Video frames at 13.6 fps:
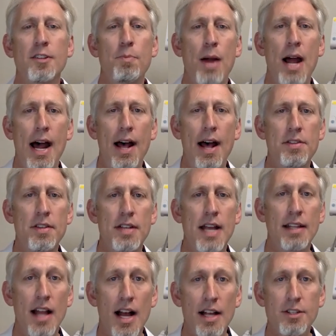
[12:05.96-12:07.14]
of paths and
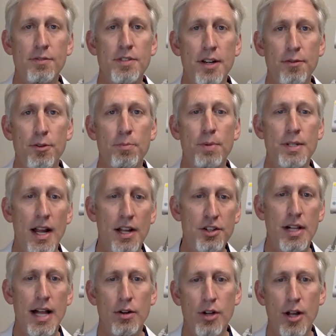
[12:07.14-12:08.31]
lots of different
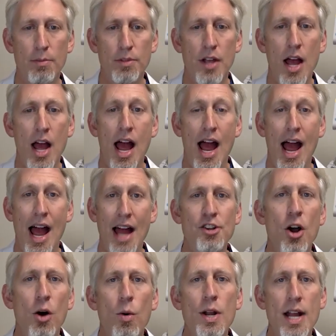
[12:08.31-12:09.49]
potential outcomes. And
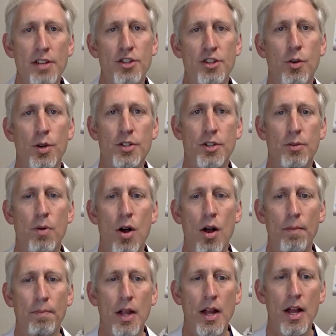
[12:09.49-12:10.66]
no one has a crystal
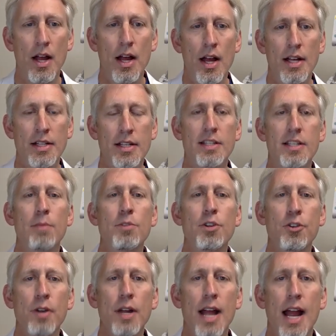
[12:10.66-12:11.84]
ball. To some
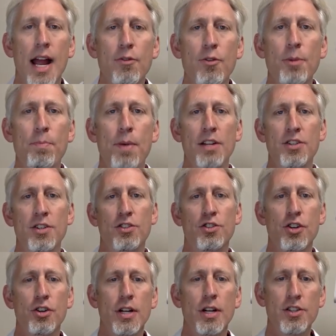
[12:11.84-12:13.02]
degree, every patient's
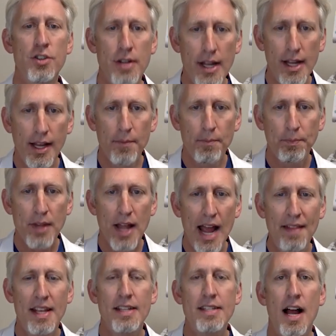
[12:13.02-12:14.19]
journey is unique. And
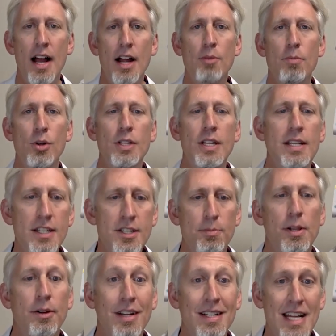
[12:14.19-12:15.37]
the entire
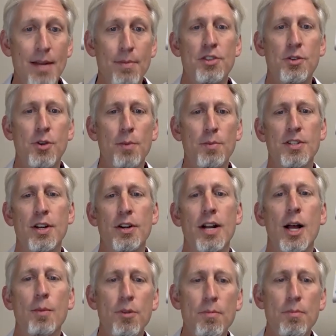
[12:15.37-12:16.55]
multidisciplinary team at Scripps is here to
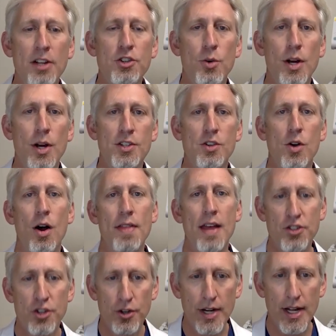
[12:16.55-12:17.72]
help you make choices on that
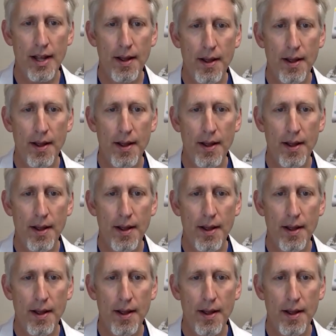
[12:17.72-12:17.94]
journey.